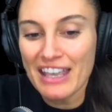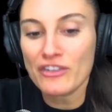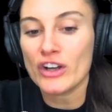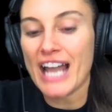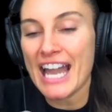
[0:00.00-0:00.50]
they've
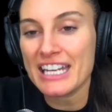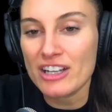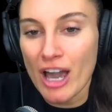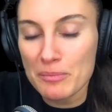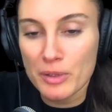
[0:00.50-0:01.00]
got nice.
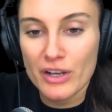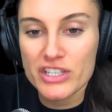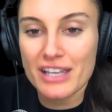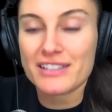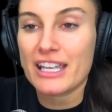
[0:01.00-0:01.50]
89
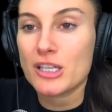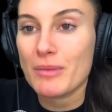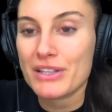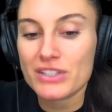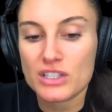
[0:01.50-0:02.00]
projects they
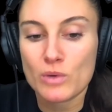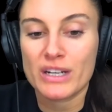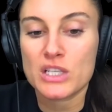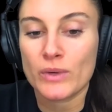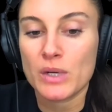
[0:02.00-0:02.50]
commenced in
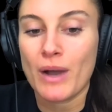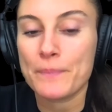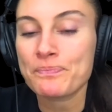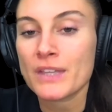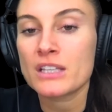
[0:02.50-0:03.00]

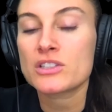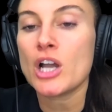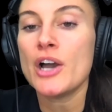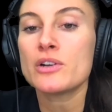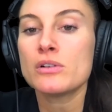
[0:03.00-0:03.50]
2021.
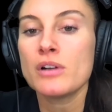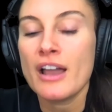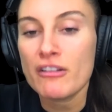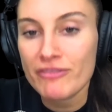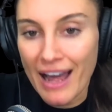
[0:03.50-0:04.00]
Total
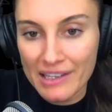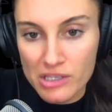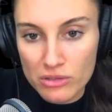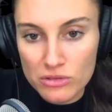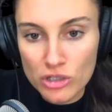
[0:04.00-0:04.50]

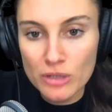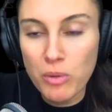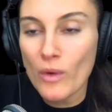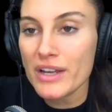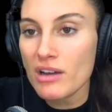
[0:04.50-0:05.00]
value
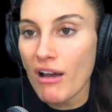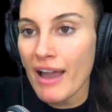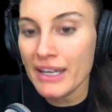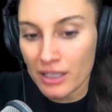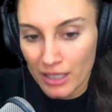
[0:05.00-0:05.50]

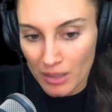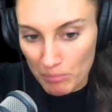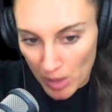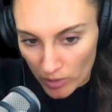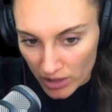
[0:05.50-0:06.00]
2.9
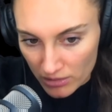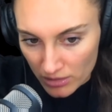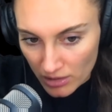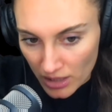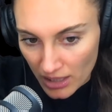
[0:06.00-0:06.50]
billion.
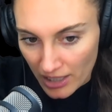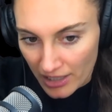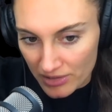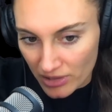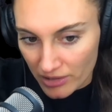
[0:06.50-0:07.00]

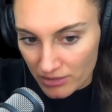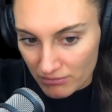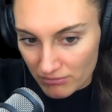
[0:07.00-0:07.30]
Uh, so